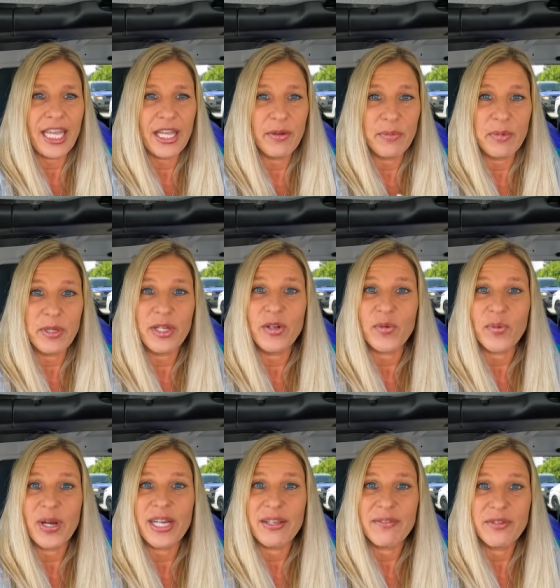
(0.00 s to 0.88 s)
it would be
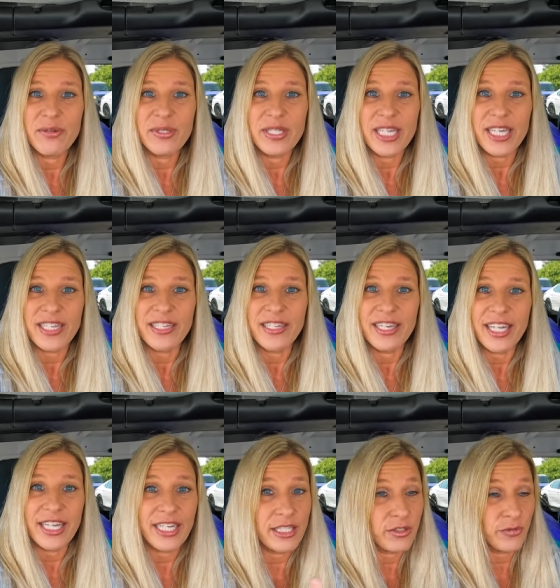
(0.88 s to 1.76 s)
great if you did.
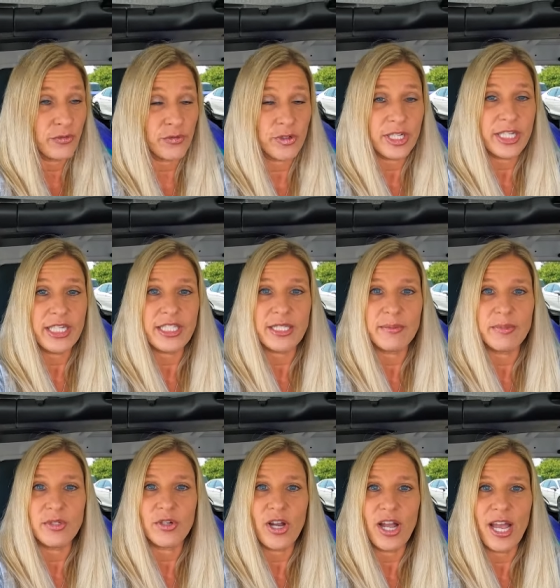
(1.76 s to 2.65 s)
It's free to
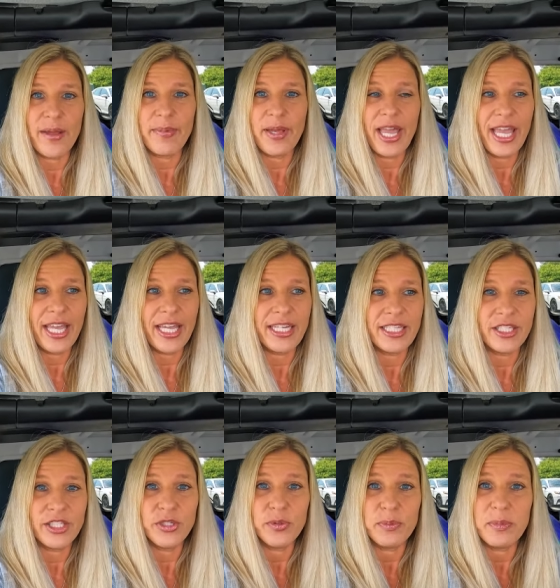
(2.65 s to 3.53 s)
subscribe
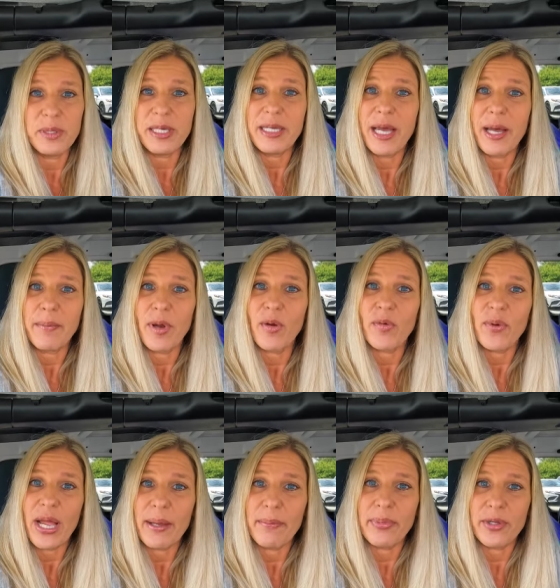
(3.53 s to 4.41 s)
and you'd become a
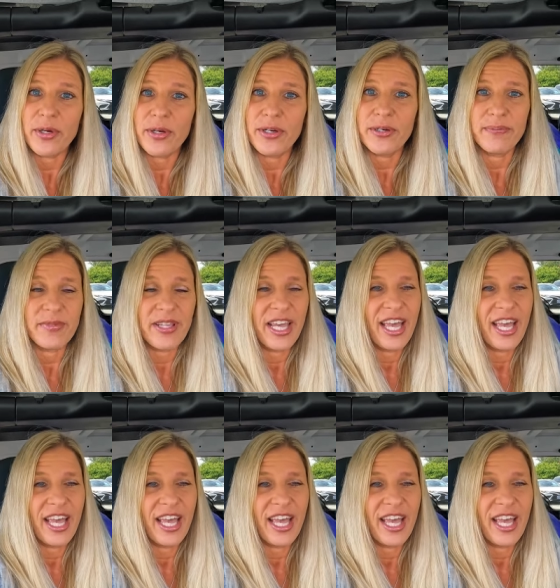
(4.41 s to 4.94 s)
Rambler.